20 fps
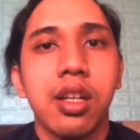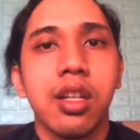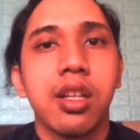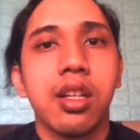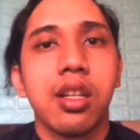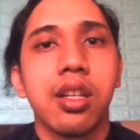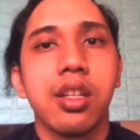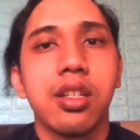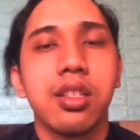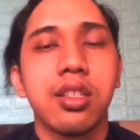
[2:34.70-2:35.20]

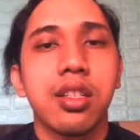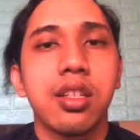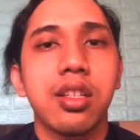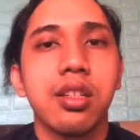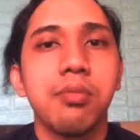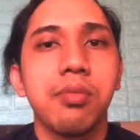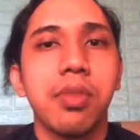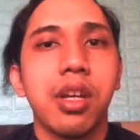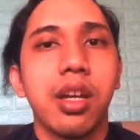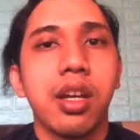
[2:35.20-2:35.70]
The
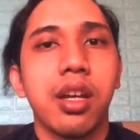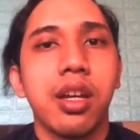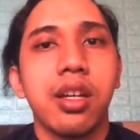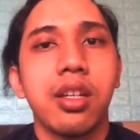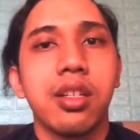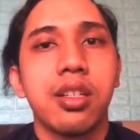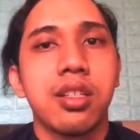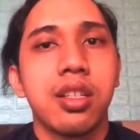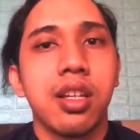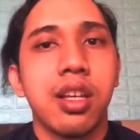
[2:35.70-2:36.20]
scheme
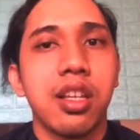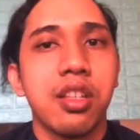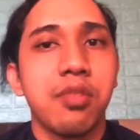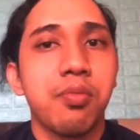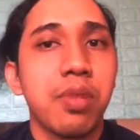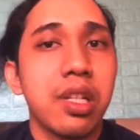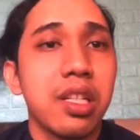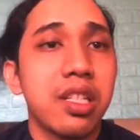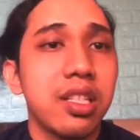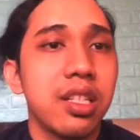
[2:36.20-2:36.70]
adds
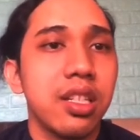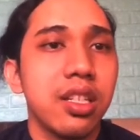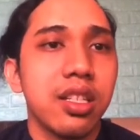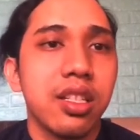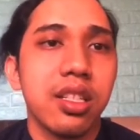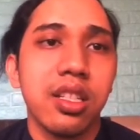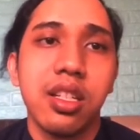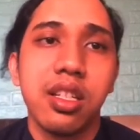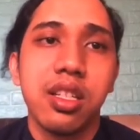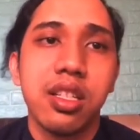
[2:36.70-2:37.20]
explicit
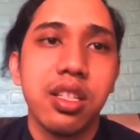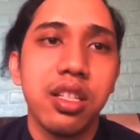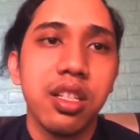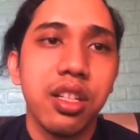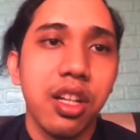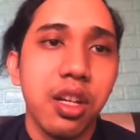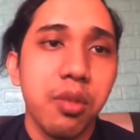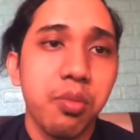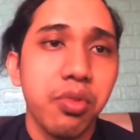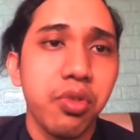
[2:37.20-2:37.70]
signature
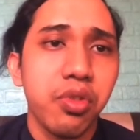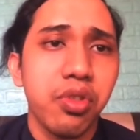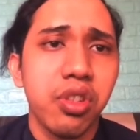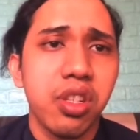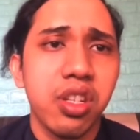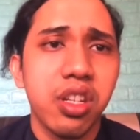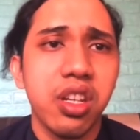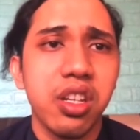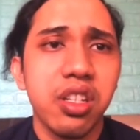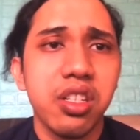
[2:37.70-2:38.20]

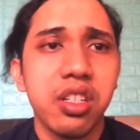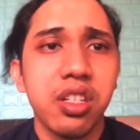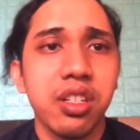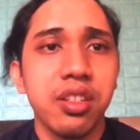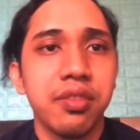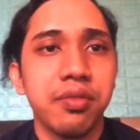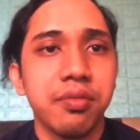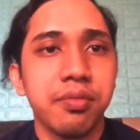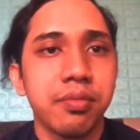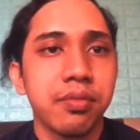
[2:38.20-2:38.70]
repudiation,
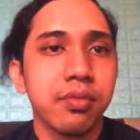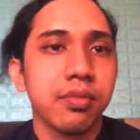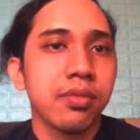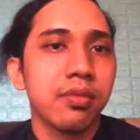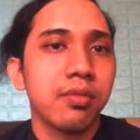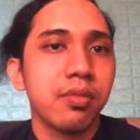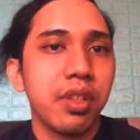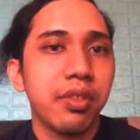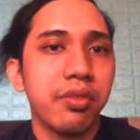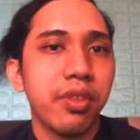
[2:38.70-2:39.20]

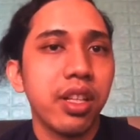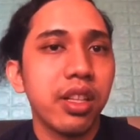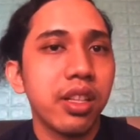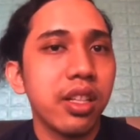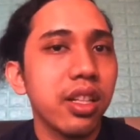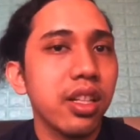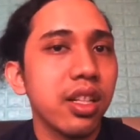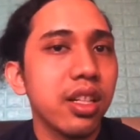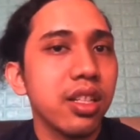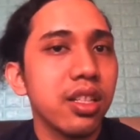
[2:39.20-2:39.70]

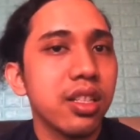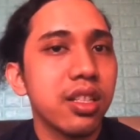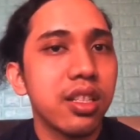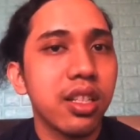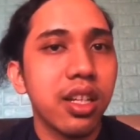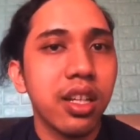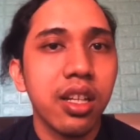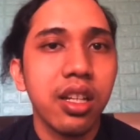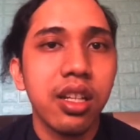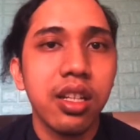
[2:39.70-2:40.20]
preventing a
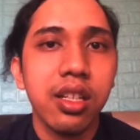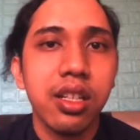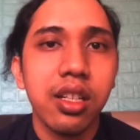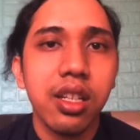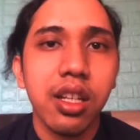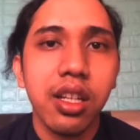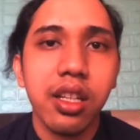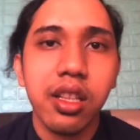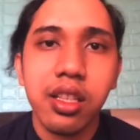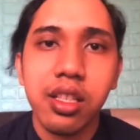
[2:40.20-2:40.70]
signer
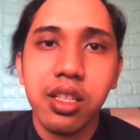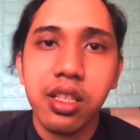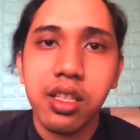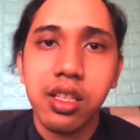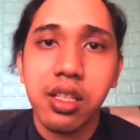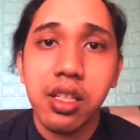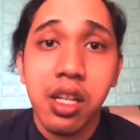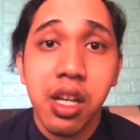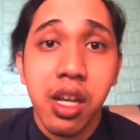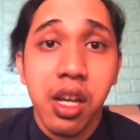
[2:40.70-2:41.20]
later
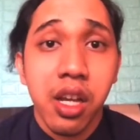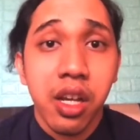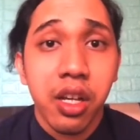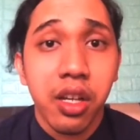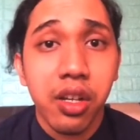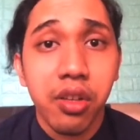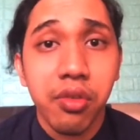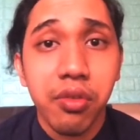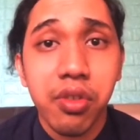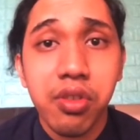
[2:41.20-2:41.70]

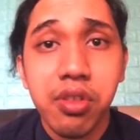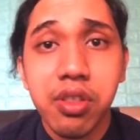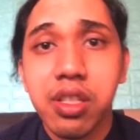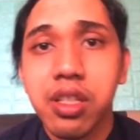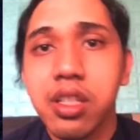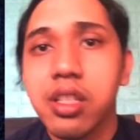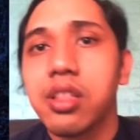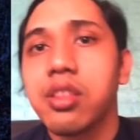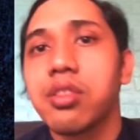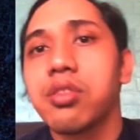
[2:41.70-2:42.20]

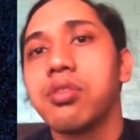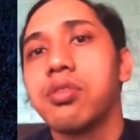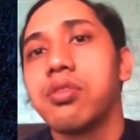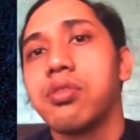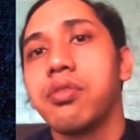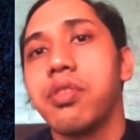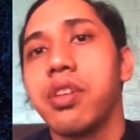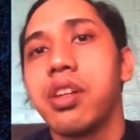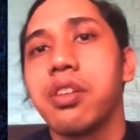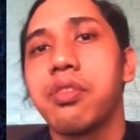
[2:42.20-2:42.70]
refusing to
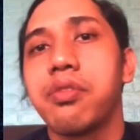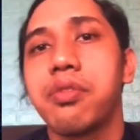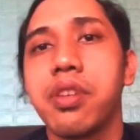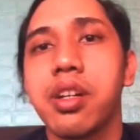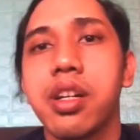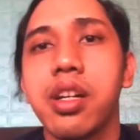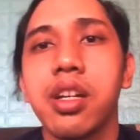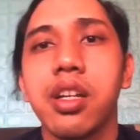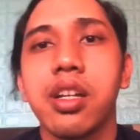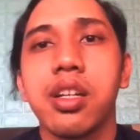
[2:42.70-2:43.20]

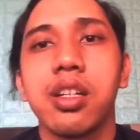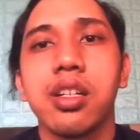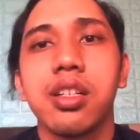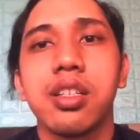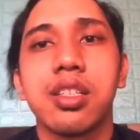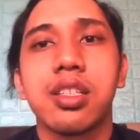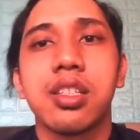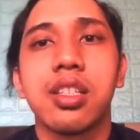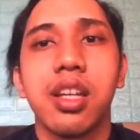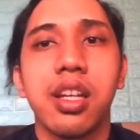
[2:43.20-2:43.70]
verify a
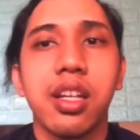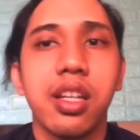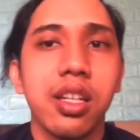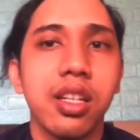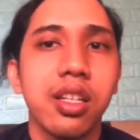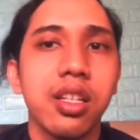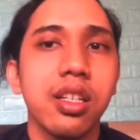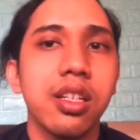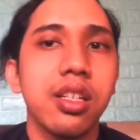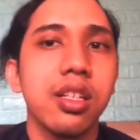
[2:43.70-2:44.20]

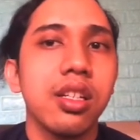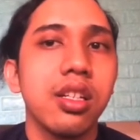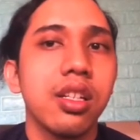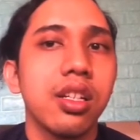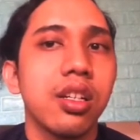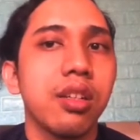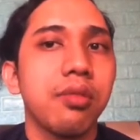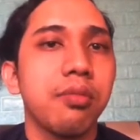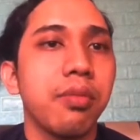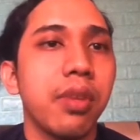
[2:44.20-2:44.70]
signer
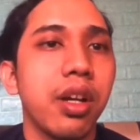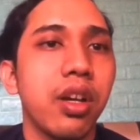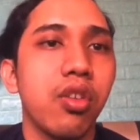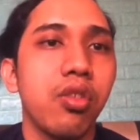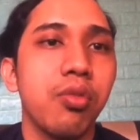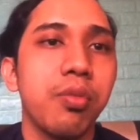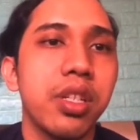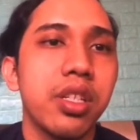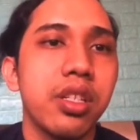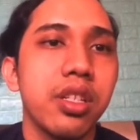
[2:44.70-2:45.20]
by
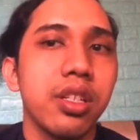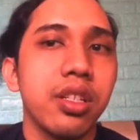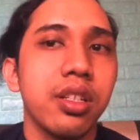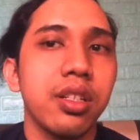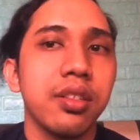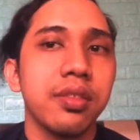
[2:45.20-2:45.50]
omission,